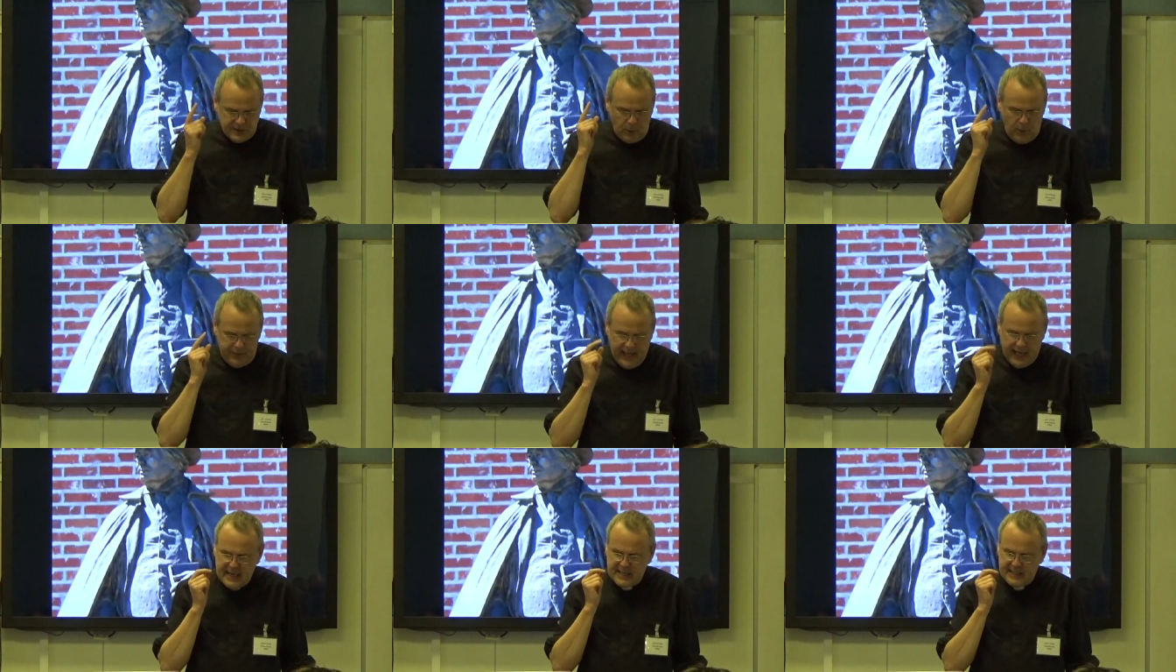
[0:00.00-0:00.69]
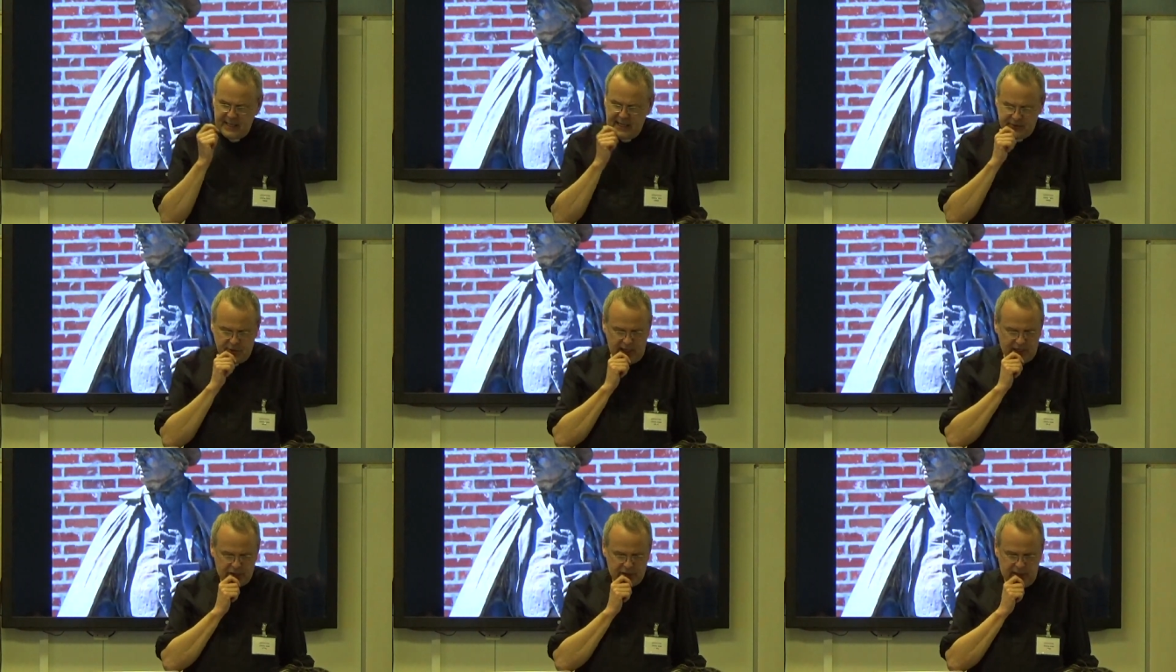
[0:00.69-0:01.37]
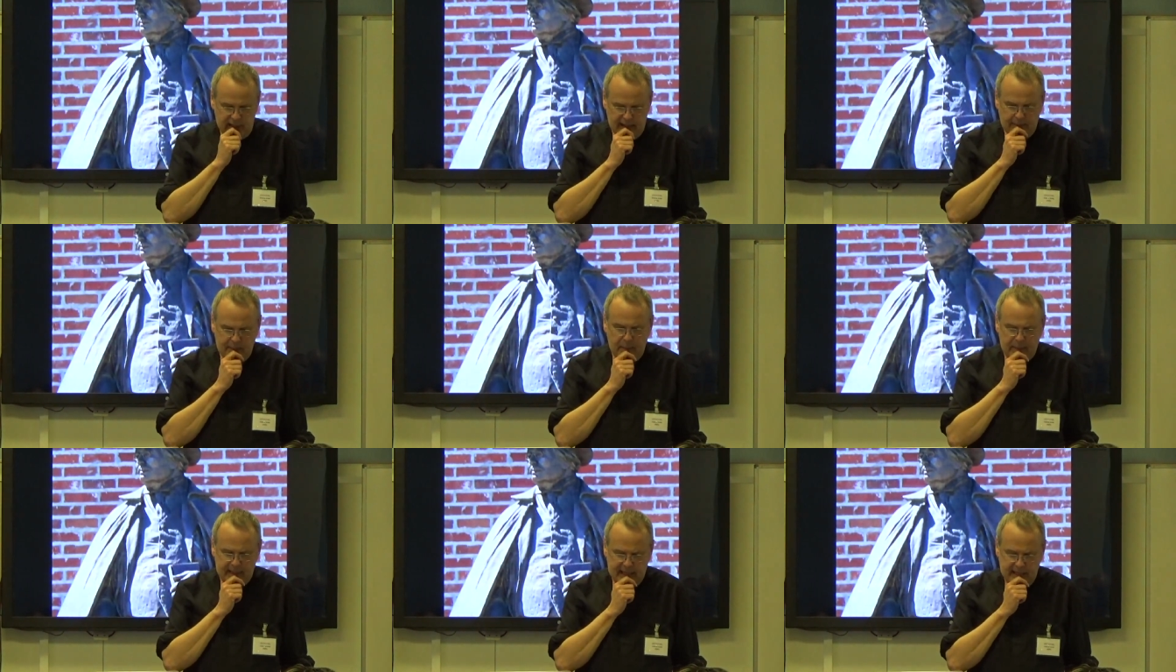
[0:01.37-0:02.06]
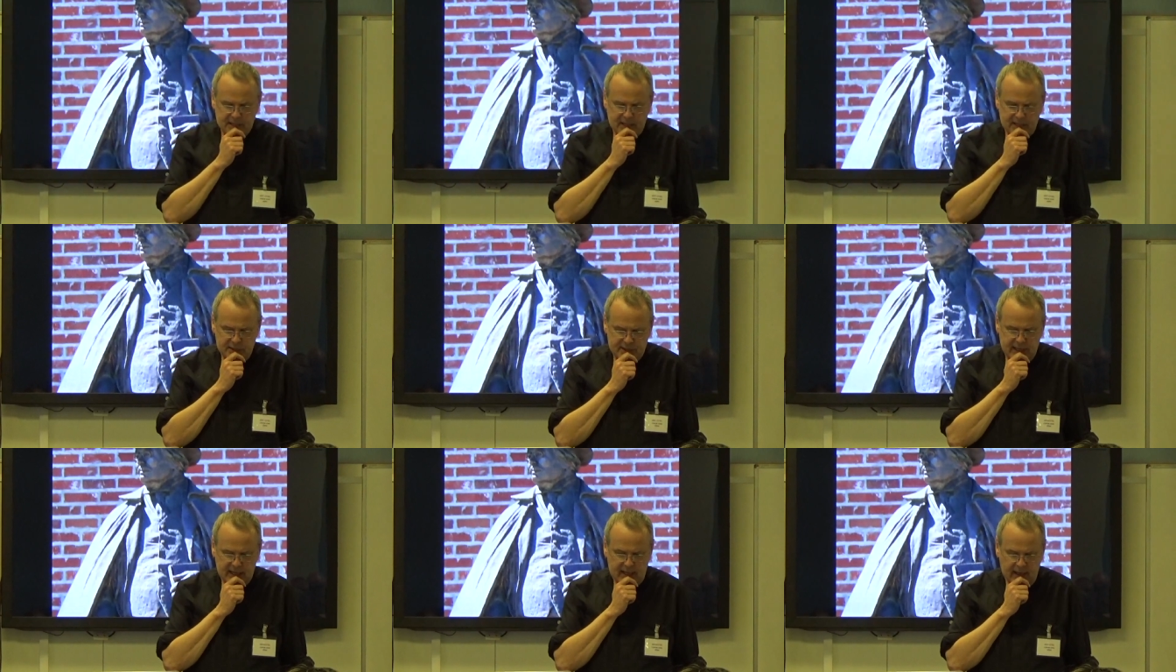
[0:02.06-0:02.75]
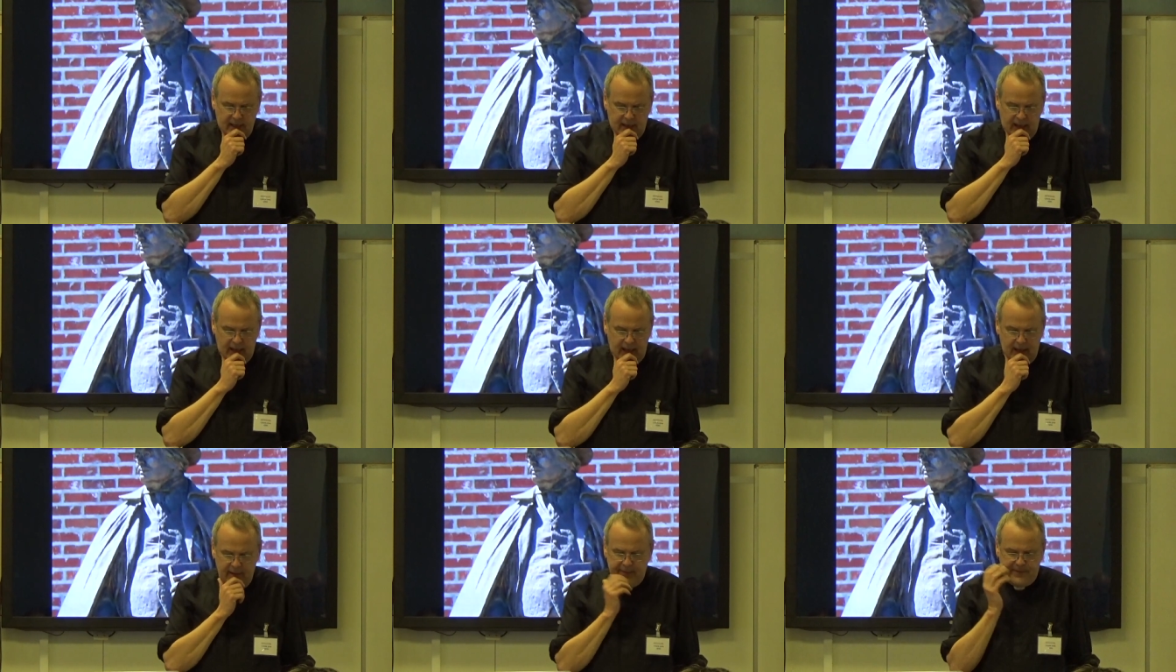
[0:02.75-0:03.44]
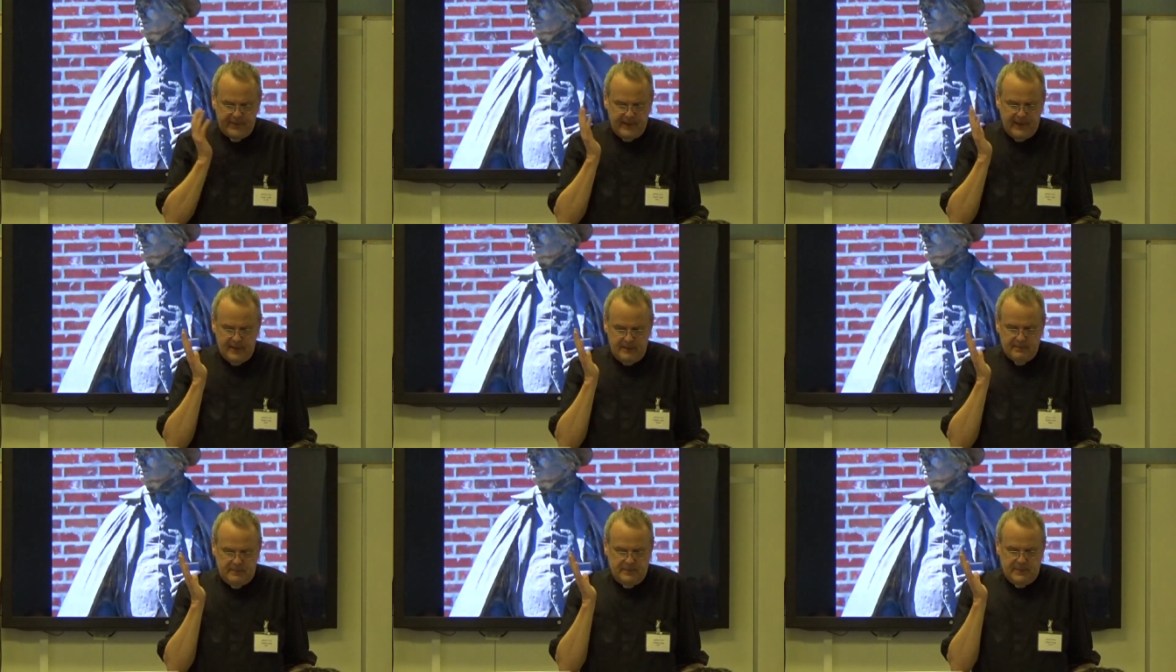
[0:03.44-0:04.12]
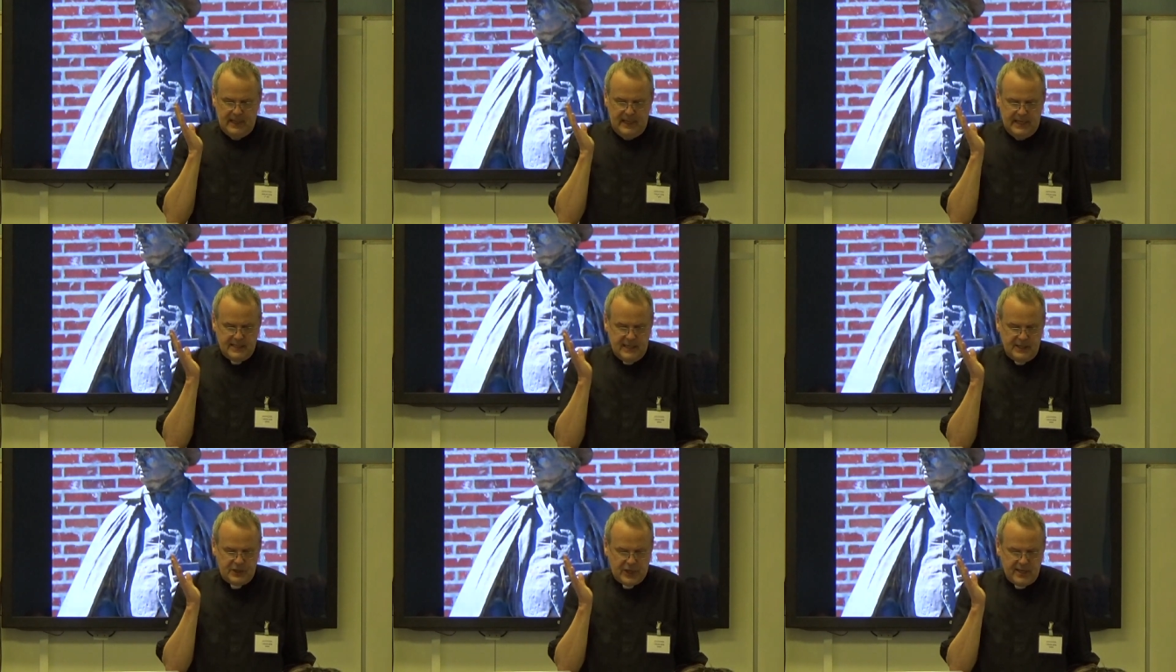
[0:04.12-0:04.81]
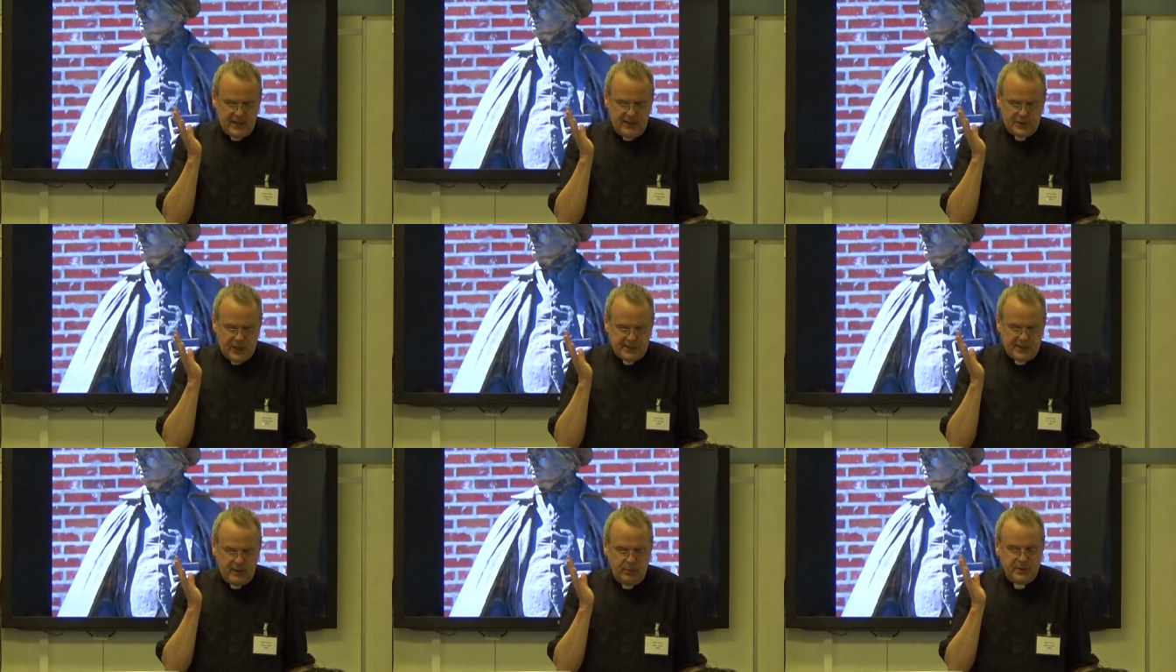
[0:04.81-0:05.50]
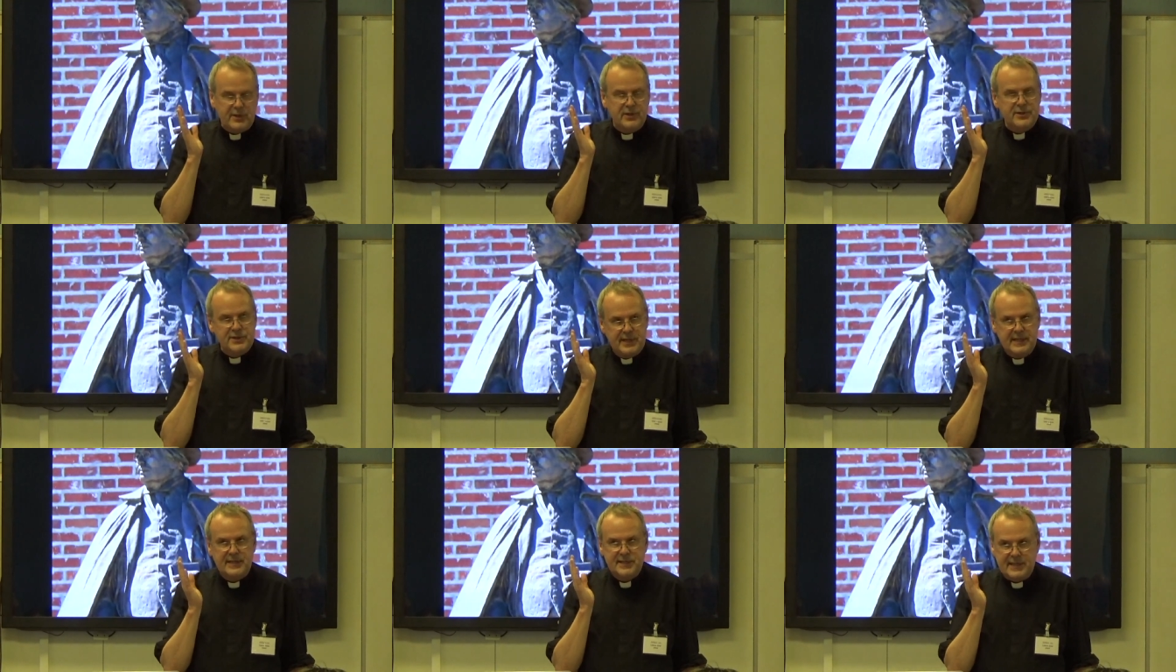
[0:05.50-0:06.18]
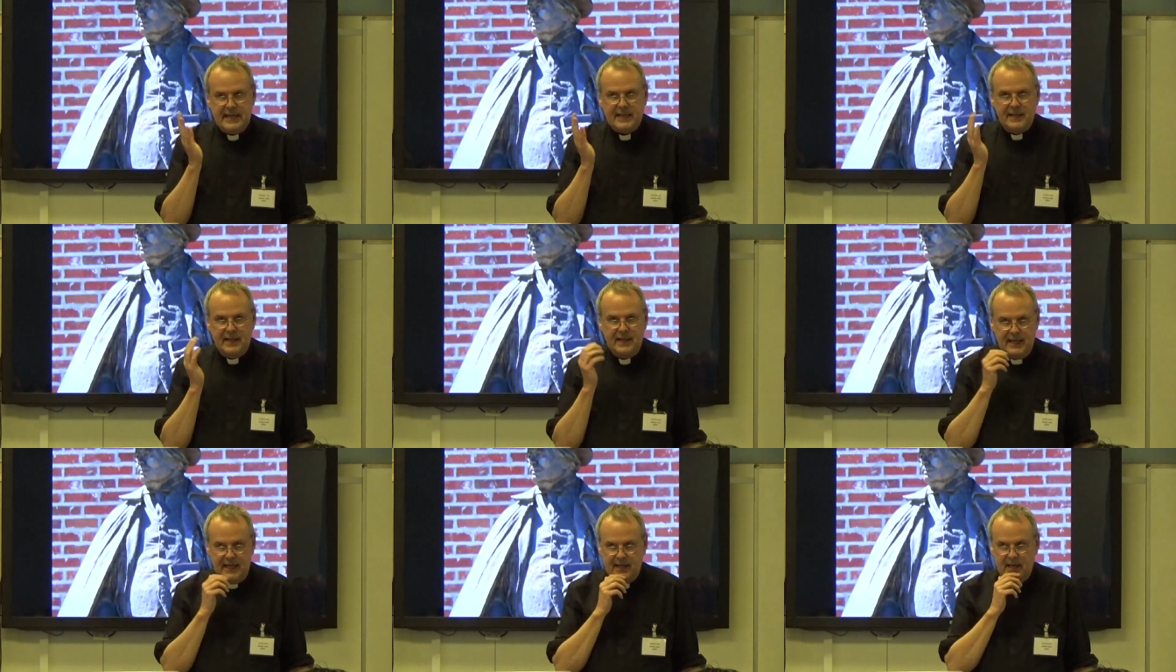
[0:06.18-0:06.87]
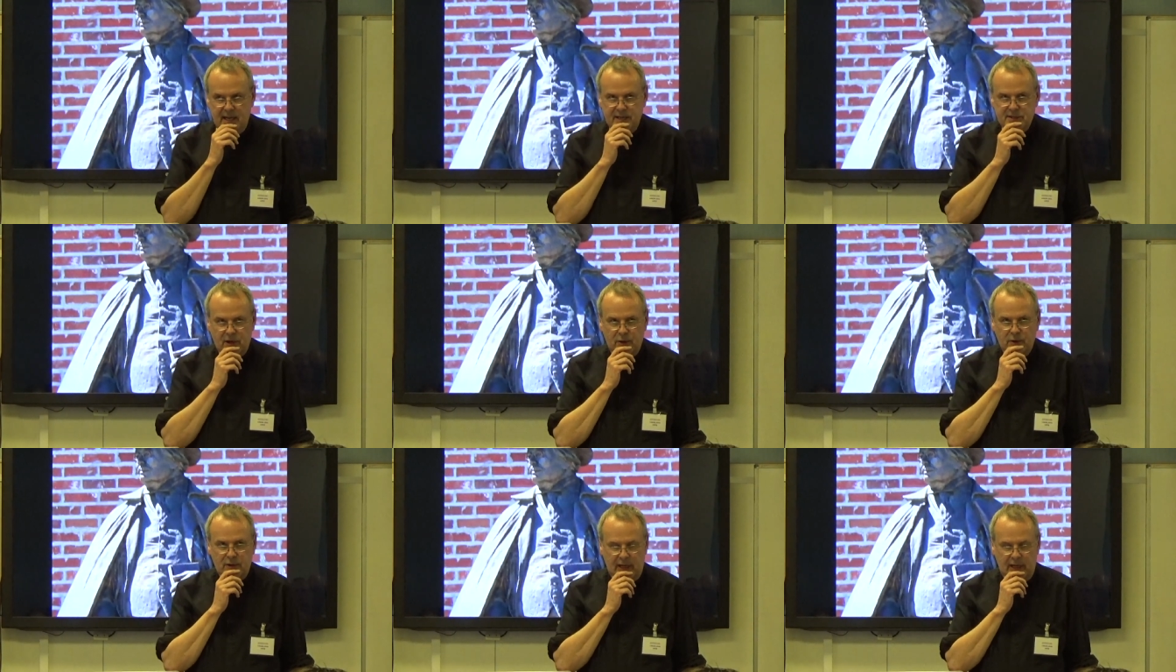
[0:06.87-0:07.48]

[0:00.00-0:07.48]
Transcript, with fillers: So with that as an introduction, let me begin to consider if indeed Ch Chesterton was considered saintly in his own